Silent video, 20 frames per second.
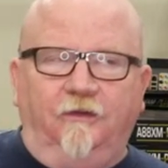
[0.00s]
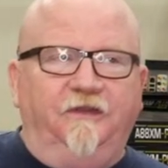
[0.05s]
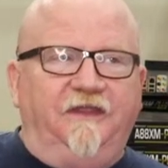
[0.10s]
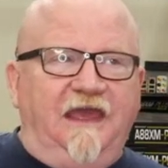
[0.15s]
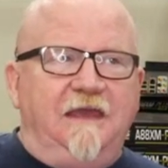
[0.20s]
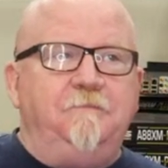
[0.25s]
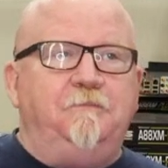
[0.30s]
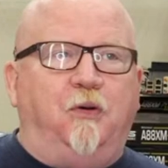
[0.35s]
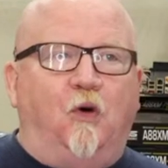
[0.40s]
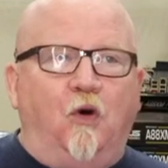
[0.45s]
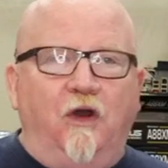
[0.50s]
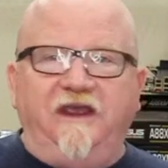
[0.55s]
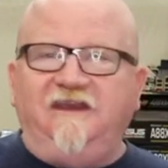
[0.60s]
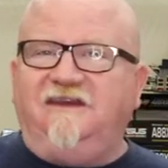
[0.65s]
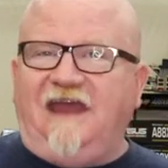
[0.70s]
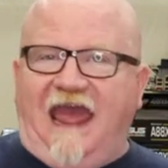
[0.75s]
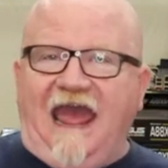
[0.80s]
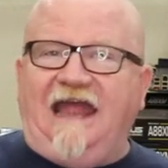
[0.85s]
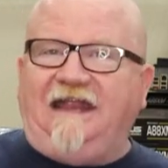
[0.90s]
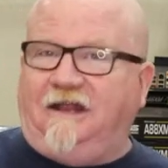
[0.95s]
they point
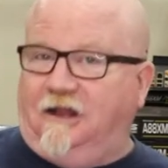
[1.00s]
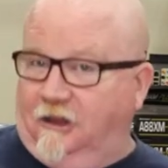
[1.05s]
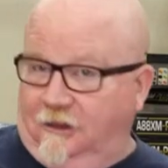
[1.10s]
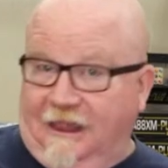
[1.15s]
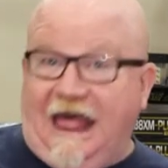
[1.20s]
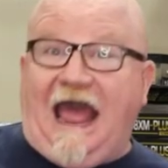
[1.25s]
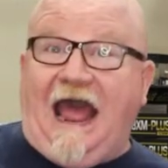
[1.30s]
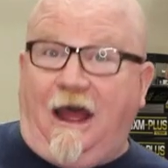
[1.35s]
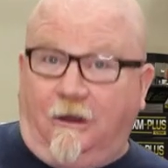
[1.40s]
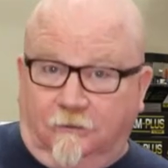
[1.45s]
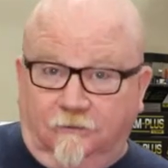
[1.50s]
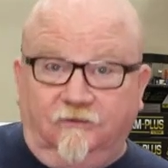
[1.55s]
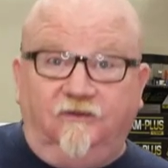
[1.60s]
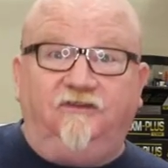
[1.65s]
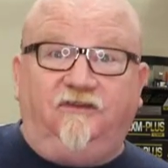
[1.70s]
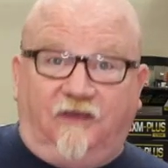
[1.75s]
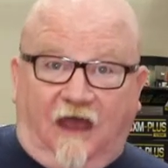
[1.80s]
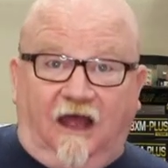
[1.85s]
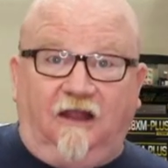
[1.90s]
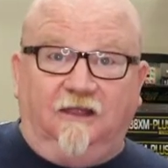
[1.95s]
at
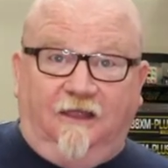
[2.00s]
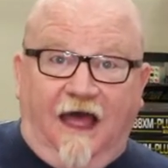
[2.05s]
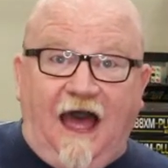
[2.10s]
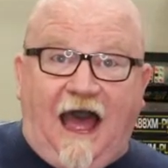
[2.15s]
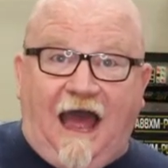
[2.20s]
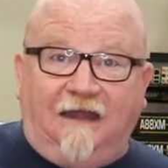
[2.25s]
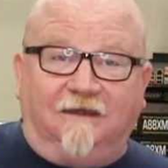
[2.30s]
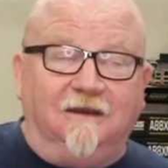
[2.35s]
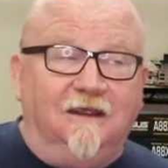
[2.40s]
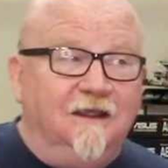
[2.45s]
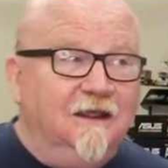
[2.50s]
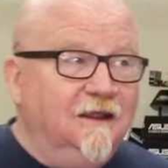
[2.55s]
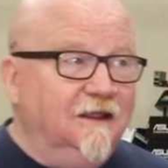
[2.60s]
clouds a lot.